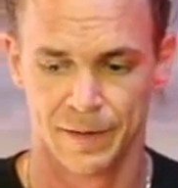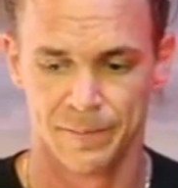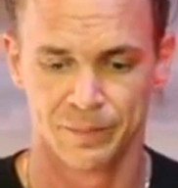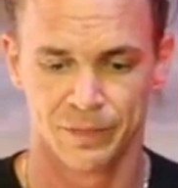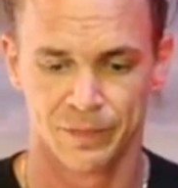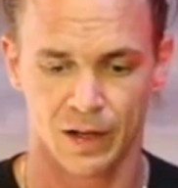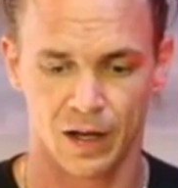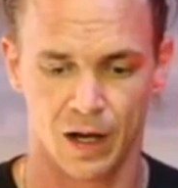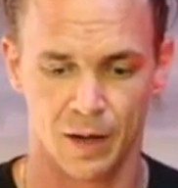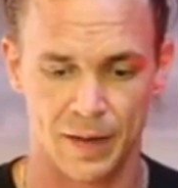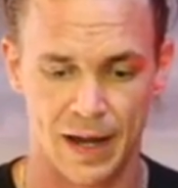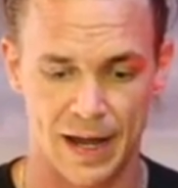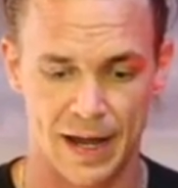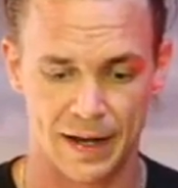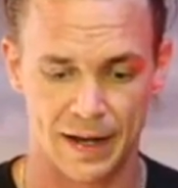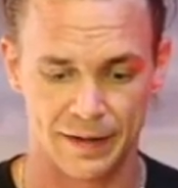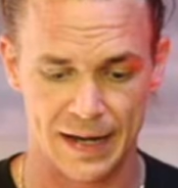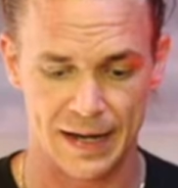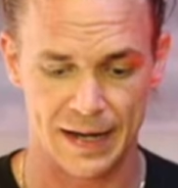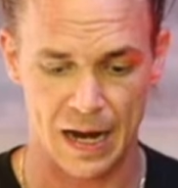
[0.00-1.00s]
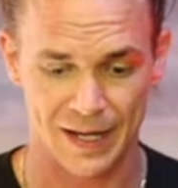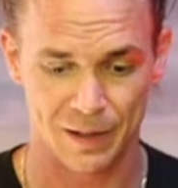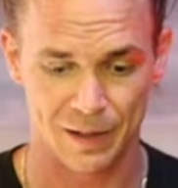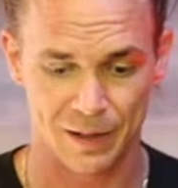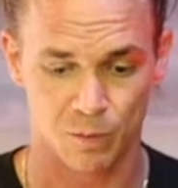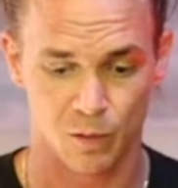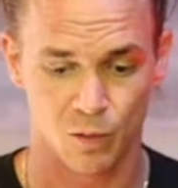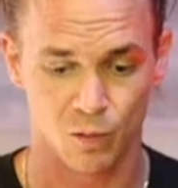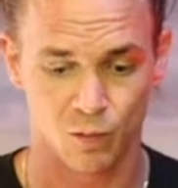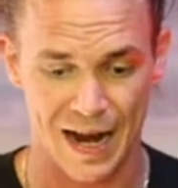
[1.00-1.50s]
And now again,
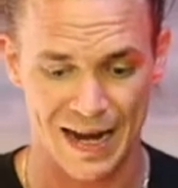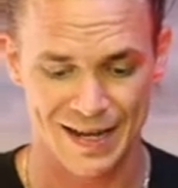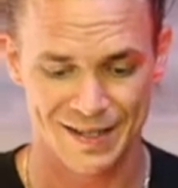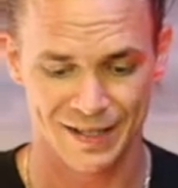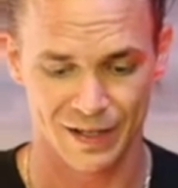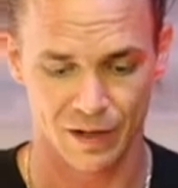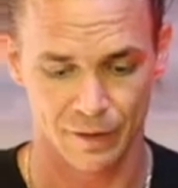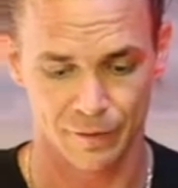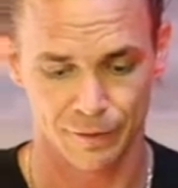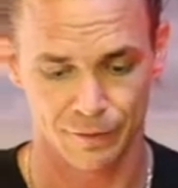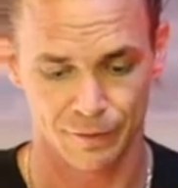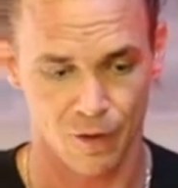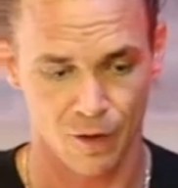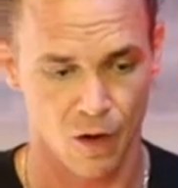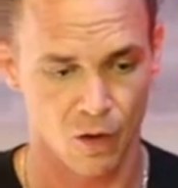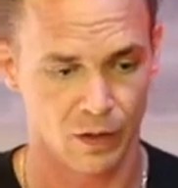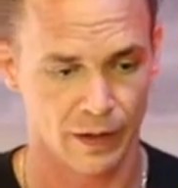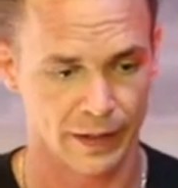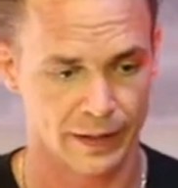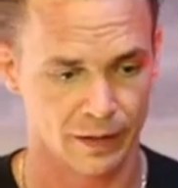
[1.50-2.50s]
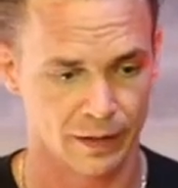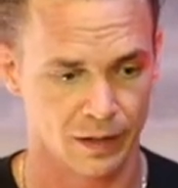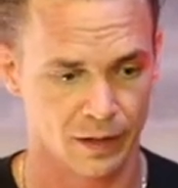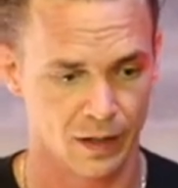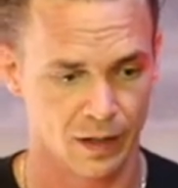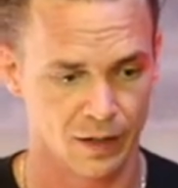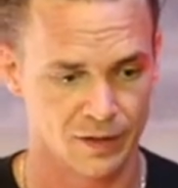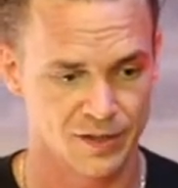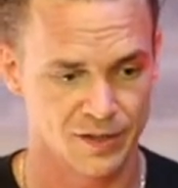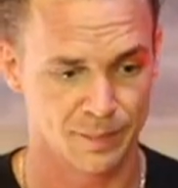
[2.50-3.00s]
we're rising on falling
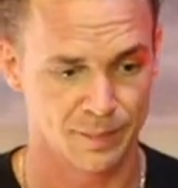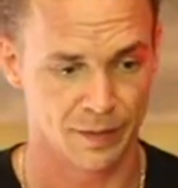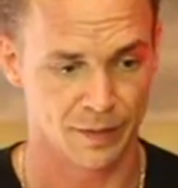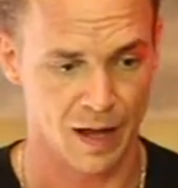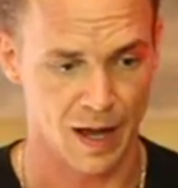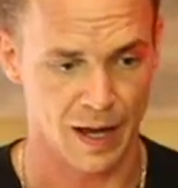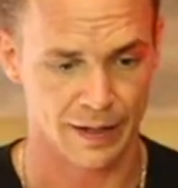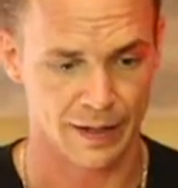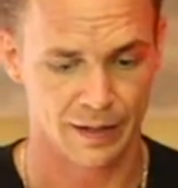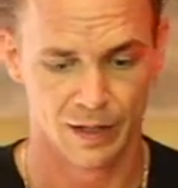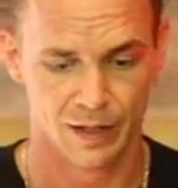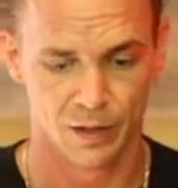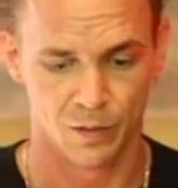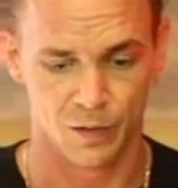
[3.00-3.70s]
supply,